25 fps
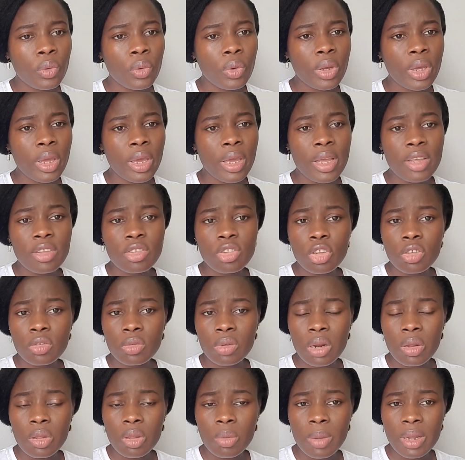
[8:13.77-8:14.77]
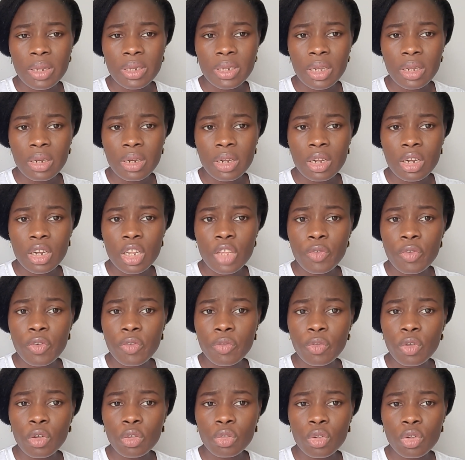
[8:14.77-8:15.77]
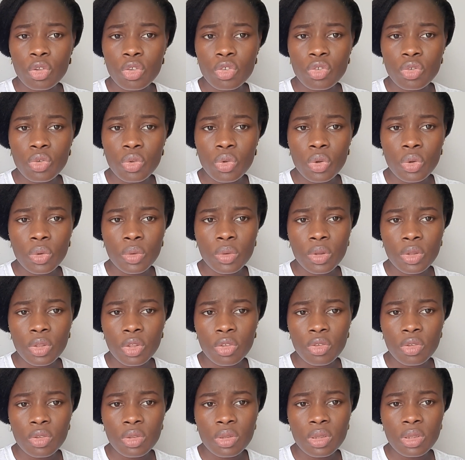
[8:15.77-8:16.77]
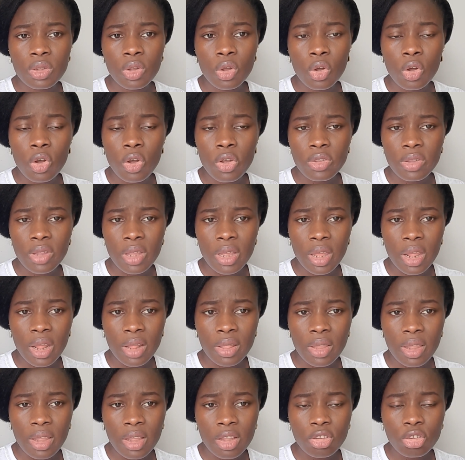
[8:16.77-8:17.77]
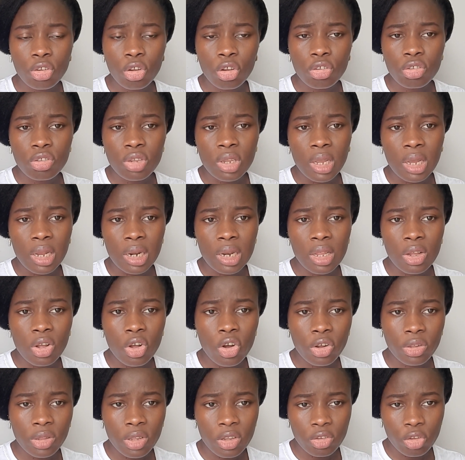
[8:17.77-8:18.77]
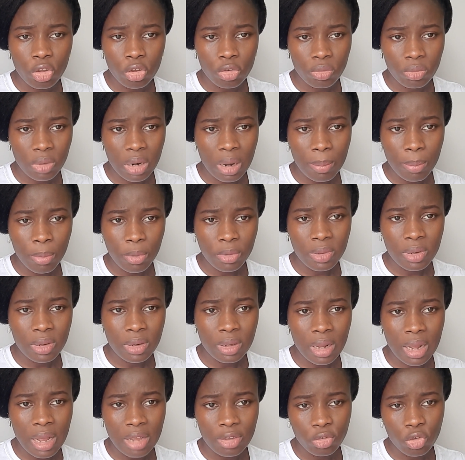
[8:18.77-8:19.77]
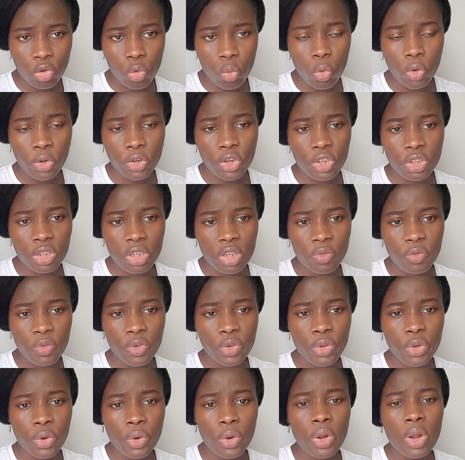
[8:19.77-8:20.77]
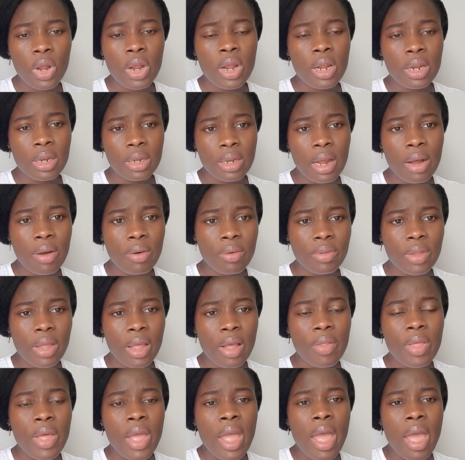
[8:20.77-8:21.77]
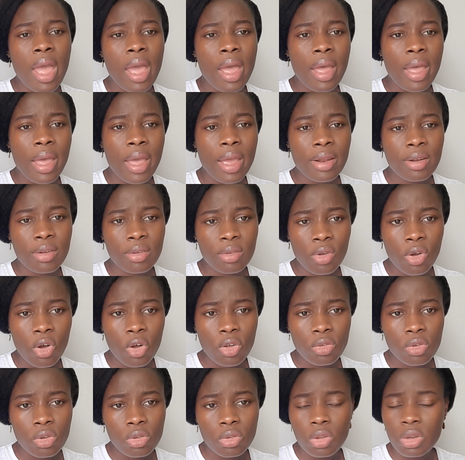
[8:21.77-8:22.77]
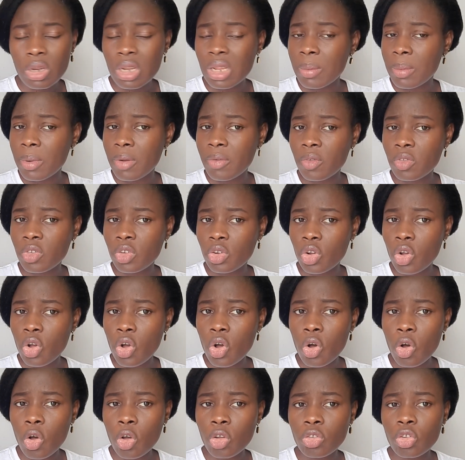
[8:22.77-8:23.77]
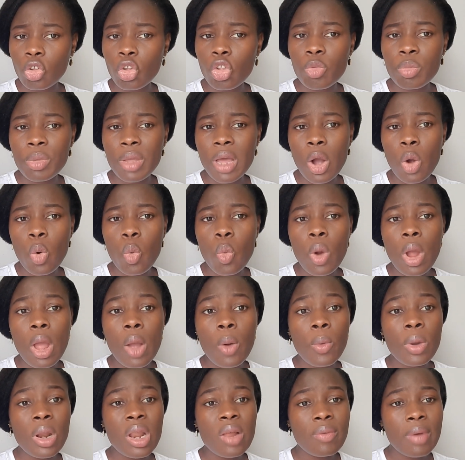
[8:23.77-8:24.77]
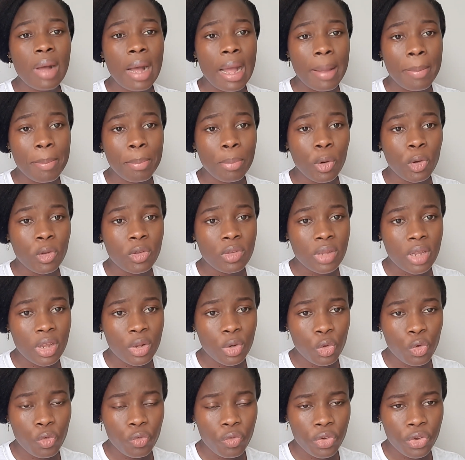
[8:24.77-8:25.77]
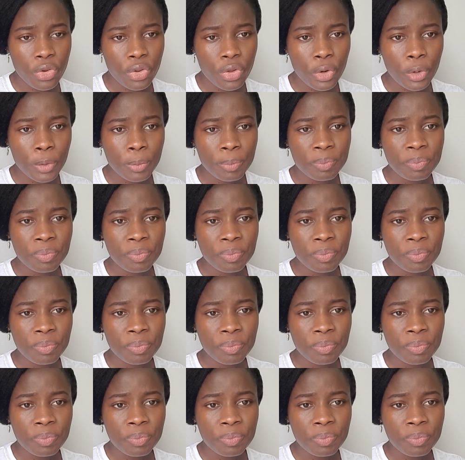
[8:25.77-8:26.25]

Okay, and subscribe to my channel if you've not done so. It doesn't cost anything. Just click on the subscribe button as you're watching this video down there, and also turn the bell button on so you'll be aware whenever I post a new video.